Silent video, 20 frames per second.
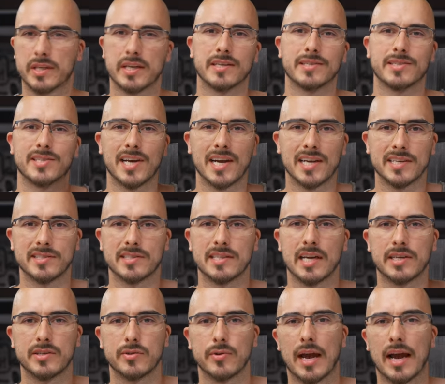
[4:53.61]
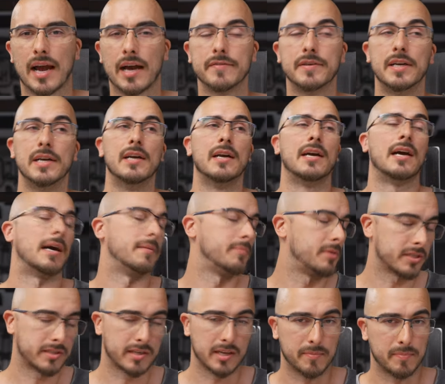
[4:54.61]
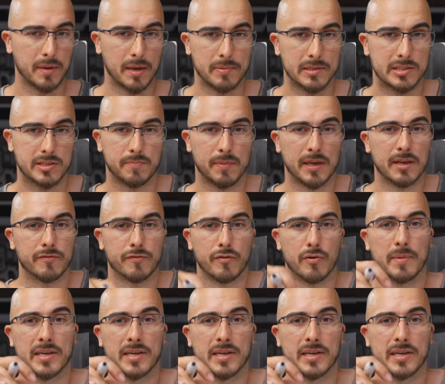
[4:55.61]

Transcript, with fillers: kind of size that you have. I'm just gonna be able to speak for